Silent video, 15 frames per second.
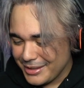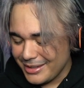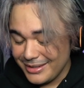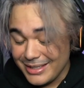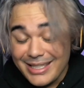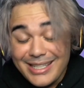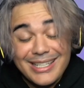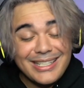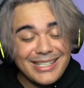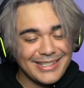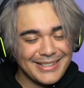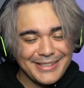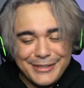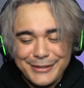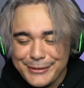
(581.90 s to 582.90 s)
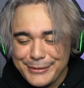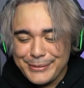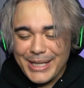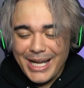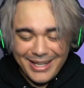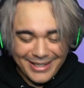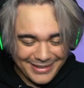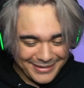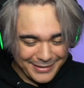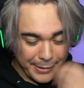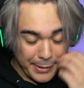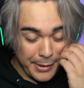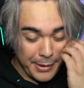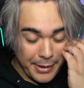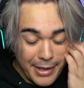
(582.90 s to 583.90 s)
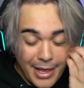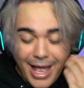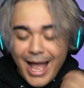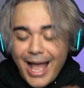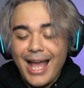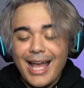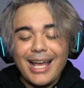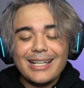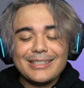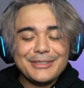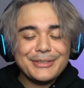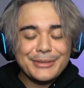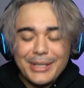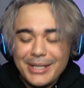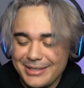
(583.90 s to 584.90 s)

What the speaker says: Needed to. I do.